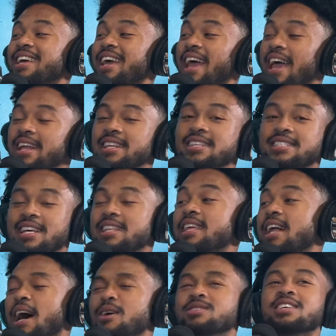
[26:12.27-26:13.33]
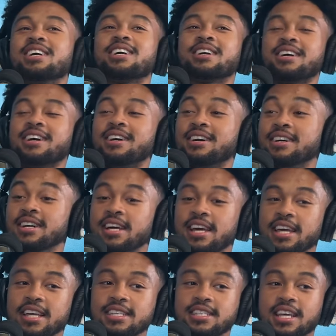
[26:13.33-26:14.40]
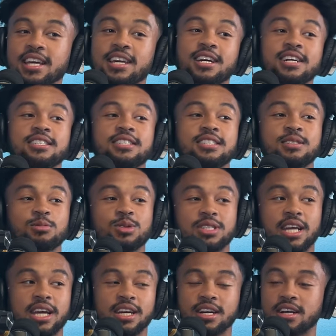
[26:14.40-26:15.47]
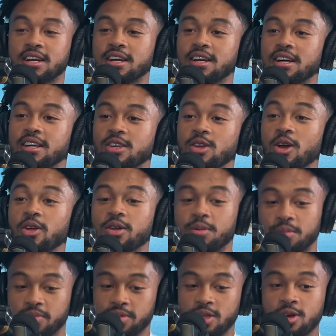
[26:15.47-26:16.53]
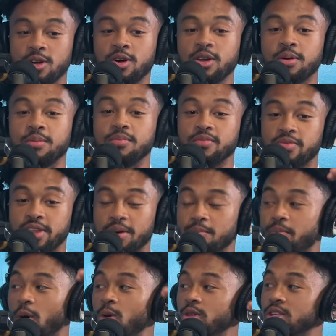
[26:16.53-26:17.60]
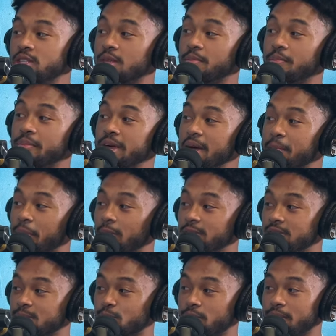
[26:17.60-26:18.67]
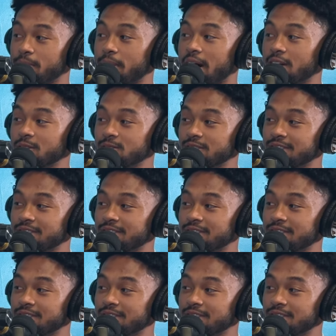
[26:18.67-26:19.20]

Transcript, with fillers: And, and he said that. I was like, huh? He said Cousins was like a you know them you know them them Poland them big Poland spring bottles.